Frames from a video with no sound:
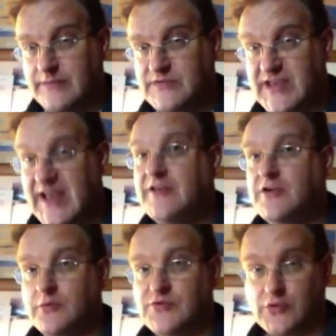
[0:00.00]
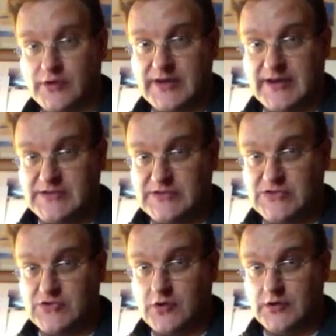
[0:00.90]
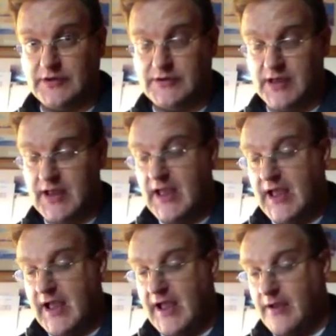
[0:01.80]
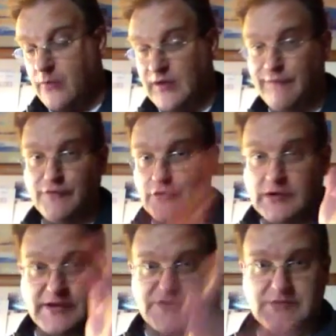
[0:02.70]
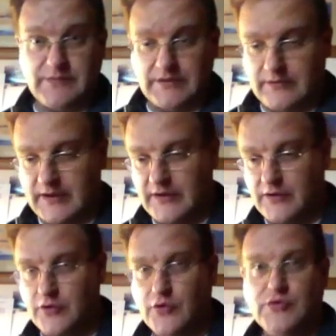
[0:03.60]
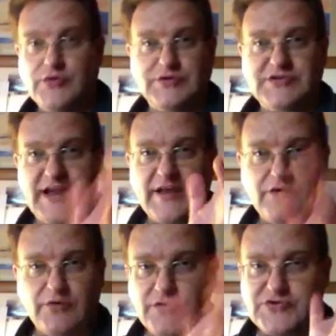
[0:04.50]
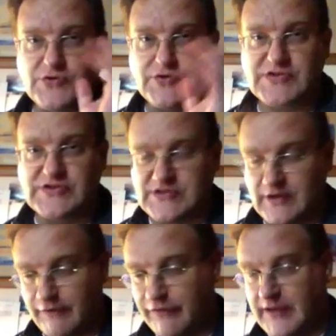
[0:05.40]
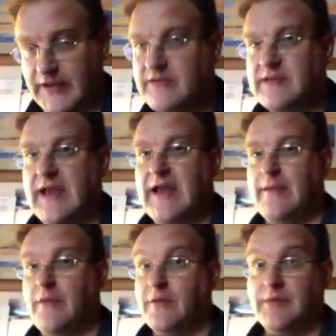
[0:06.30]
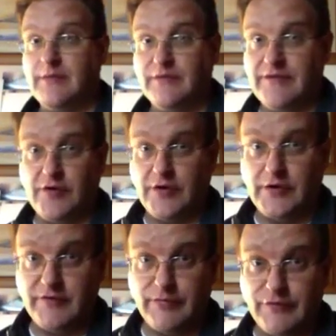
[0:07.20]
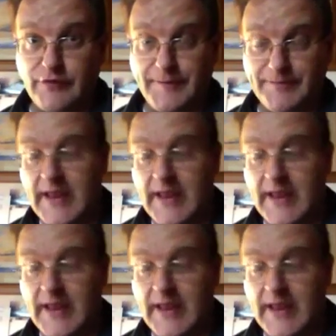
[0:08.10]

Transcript: tenure was organised in Scotland. We'd feudalism and oodle tenure and all sorts of stuff that other people have never heard of before.